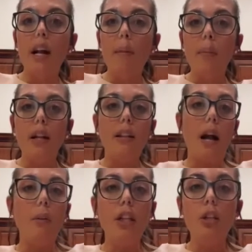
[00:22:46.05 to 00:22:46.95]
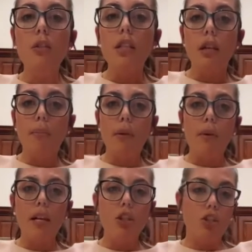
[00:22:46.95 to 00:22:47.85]
up and allowing you to
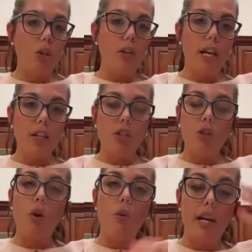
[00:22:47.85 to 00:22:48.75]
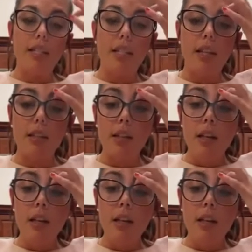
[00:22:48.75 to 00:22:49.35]
implement and showcase your own ideas.